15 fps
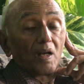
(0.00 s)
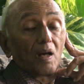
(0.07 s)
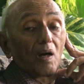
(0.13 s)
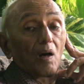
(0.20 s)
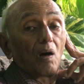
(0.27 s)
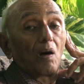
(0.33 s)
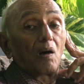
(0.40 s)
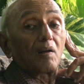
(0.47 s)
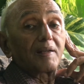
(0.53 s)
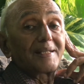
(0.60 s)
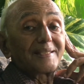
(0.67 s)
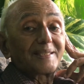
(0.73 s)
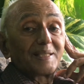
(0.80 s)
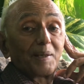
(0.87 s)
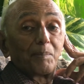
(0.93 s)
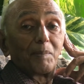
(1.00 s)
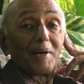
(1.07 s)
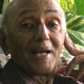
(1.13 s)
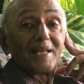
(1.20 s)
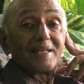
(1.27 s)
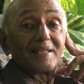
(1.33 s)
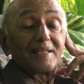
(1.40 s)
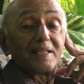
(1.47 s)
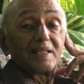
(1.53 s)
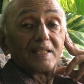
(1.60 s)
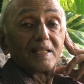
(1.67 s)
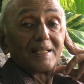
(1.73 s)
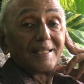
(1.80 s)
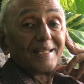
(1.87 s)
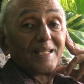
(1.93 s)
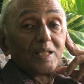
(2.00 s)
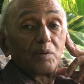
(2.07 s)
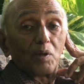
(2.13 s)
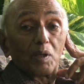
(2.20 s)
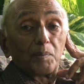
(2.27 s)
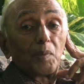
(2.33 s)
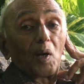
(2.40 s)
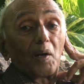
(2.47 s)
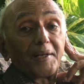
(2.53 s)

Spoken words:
or is the mind in your body?